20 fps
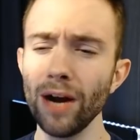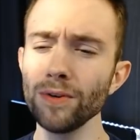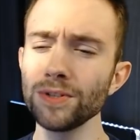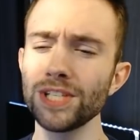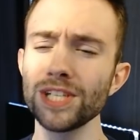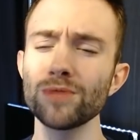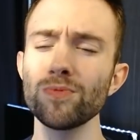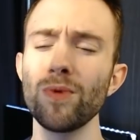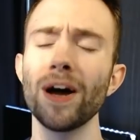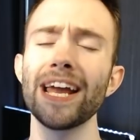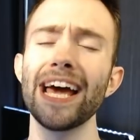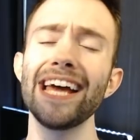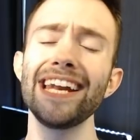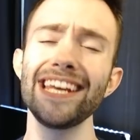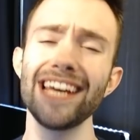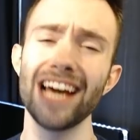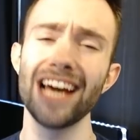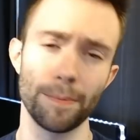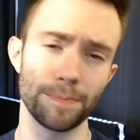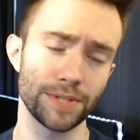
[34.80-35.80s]
we don't just want
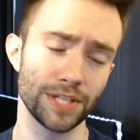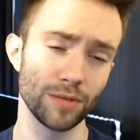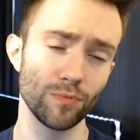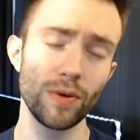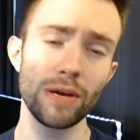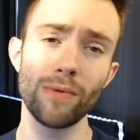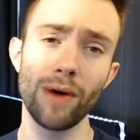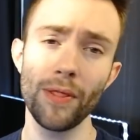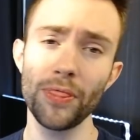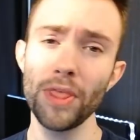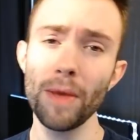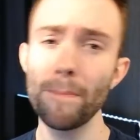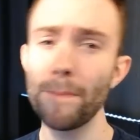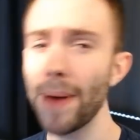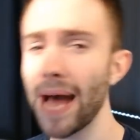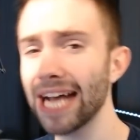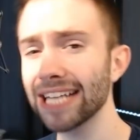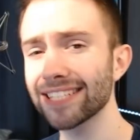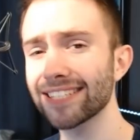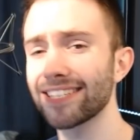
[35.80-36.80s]
any option, we want the
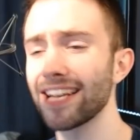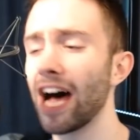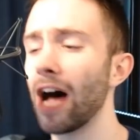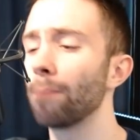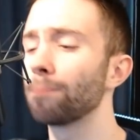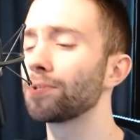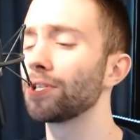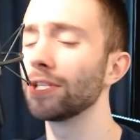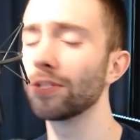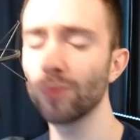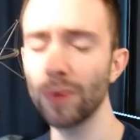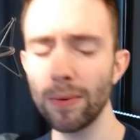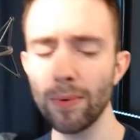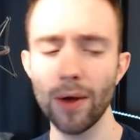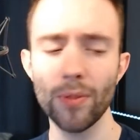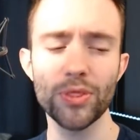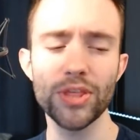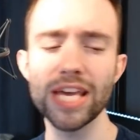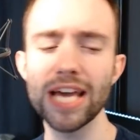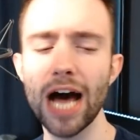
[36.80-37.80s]
best options. We
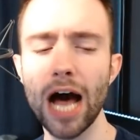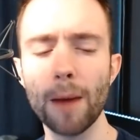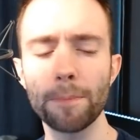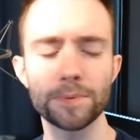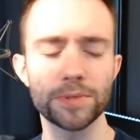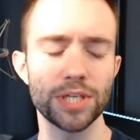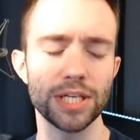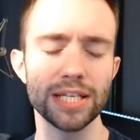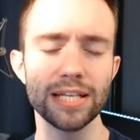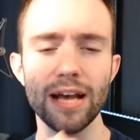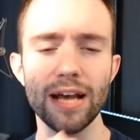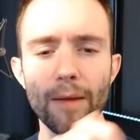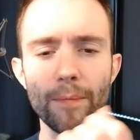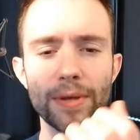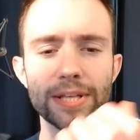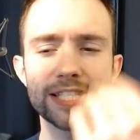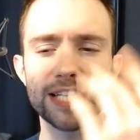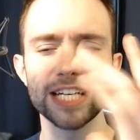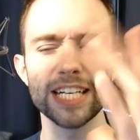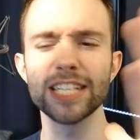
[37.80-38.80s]
want the option
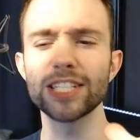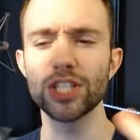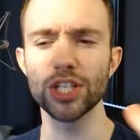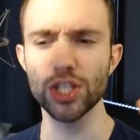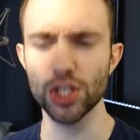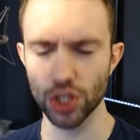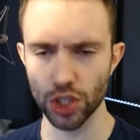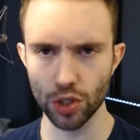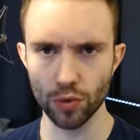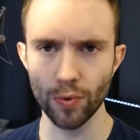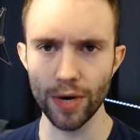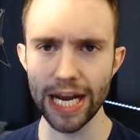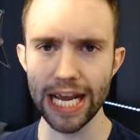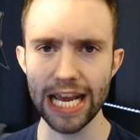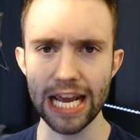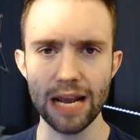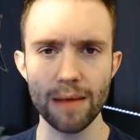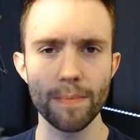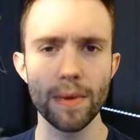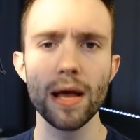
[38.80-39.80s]
that's gonna just
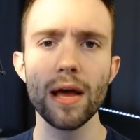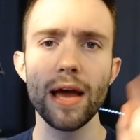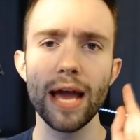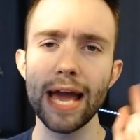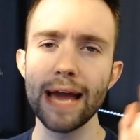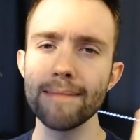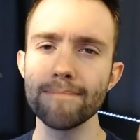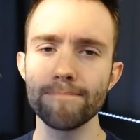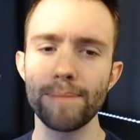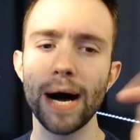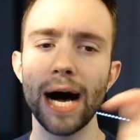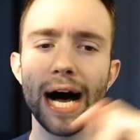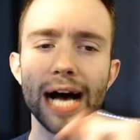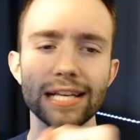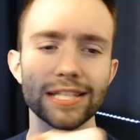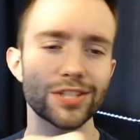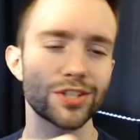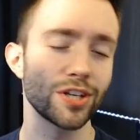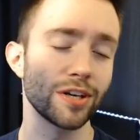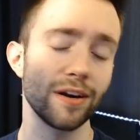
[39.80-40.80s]
scream
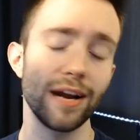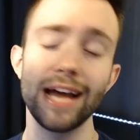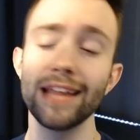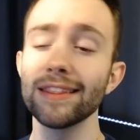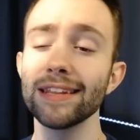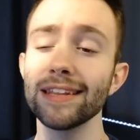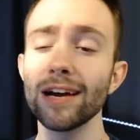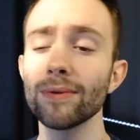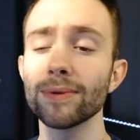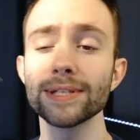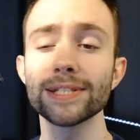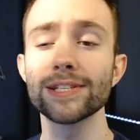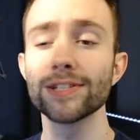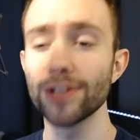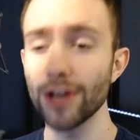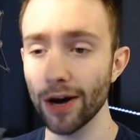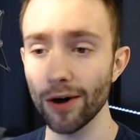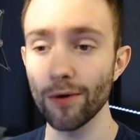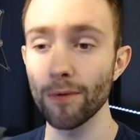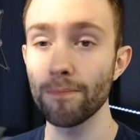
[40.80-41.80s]
imposter. And there is
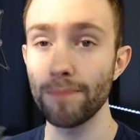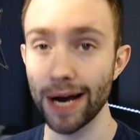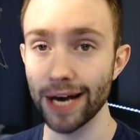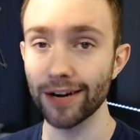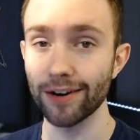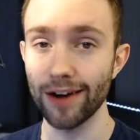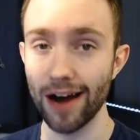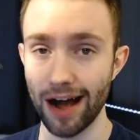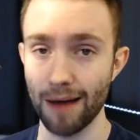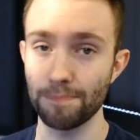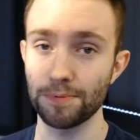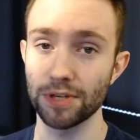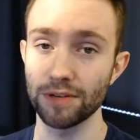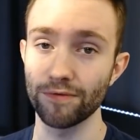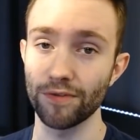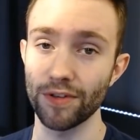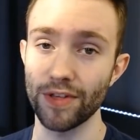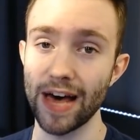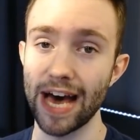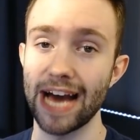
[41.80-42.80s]
no better
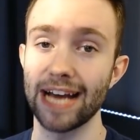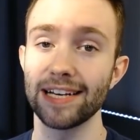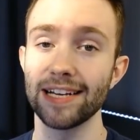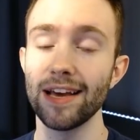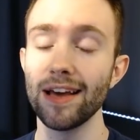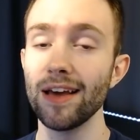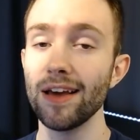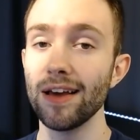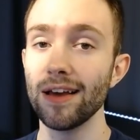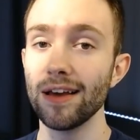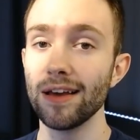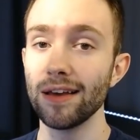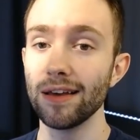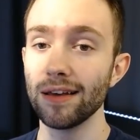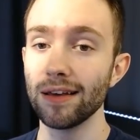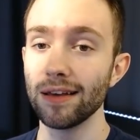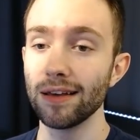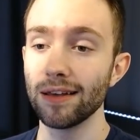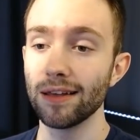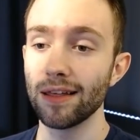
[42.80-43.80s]
option for that
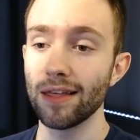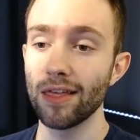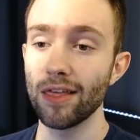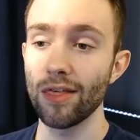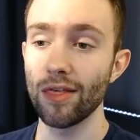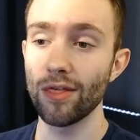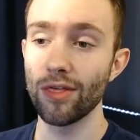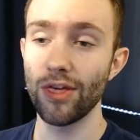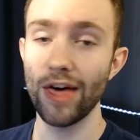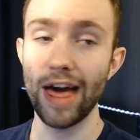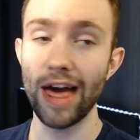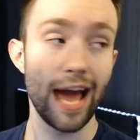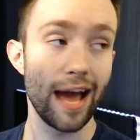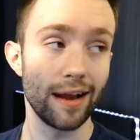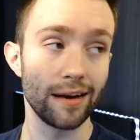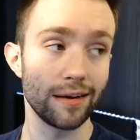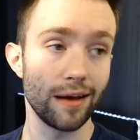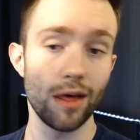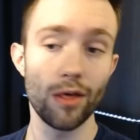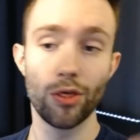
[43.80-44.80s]

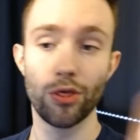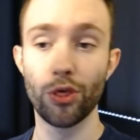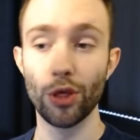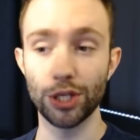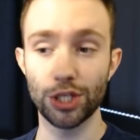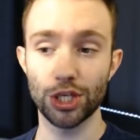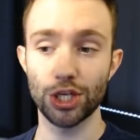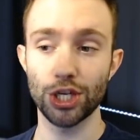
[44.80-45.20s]
than the